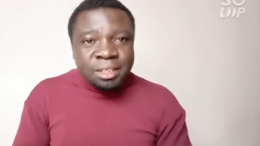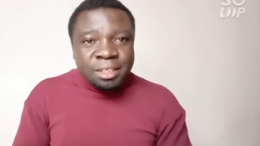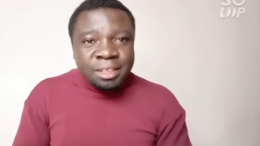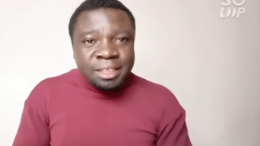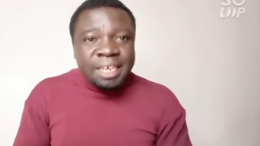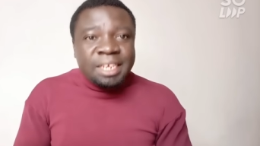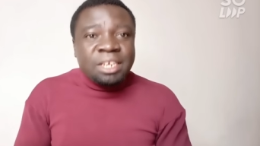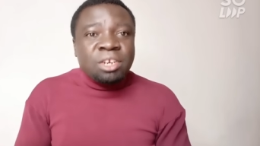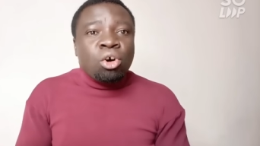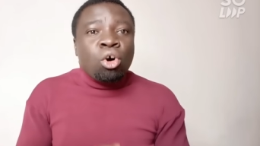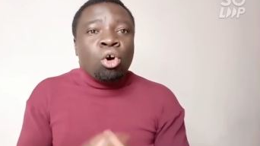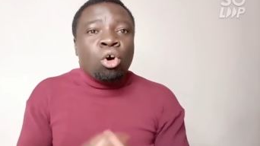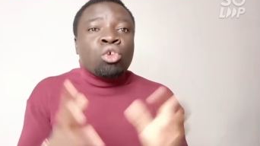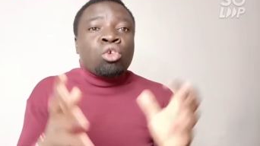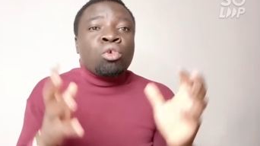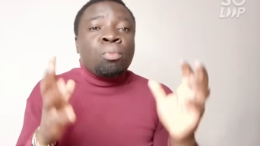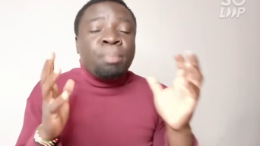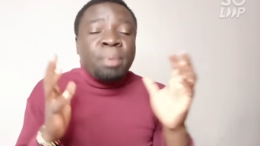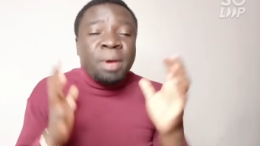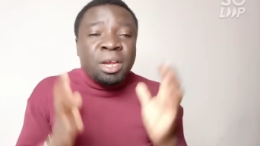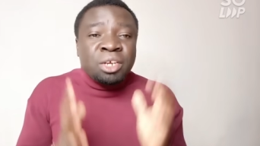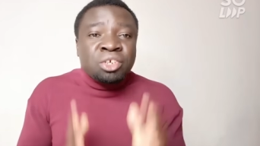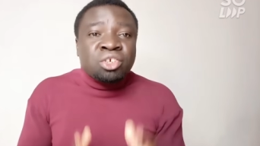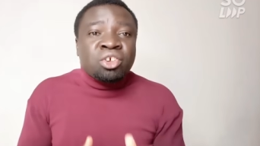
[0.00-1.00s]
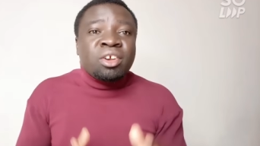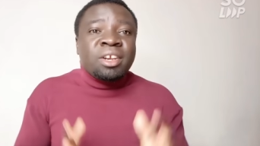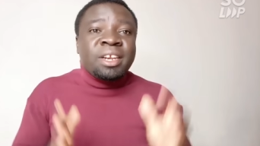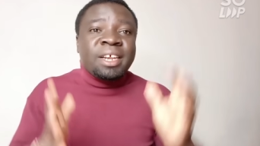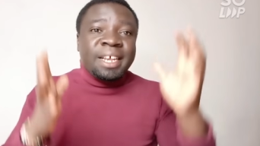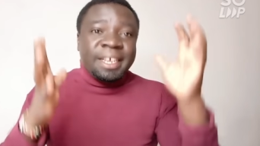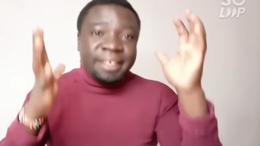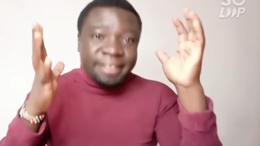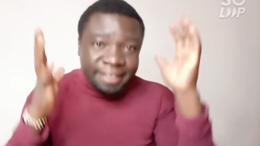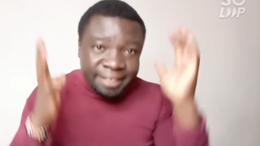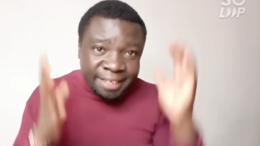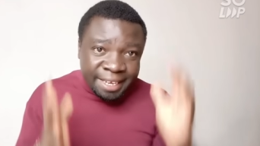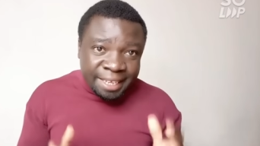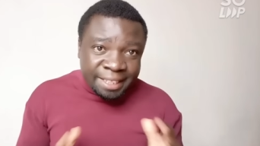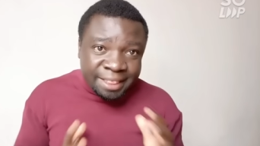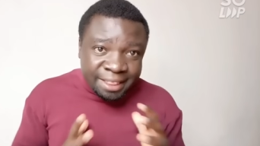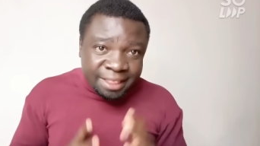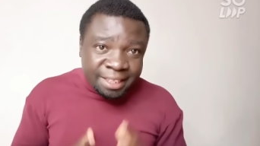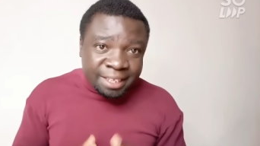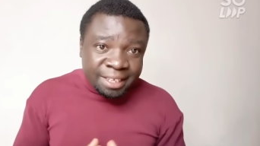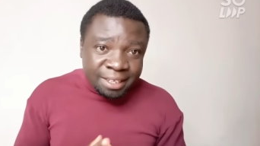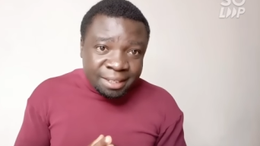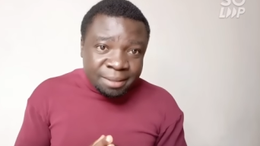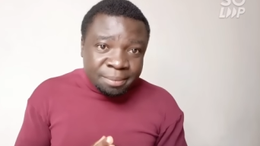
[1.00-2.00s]
That occupation is
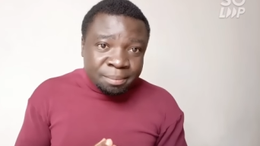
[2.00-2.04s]
death.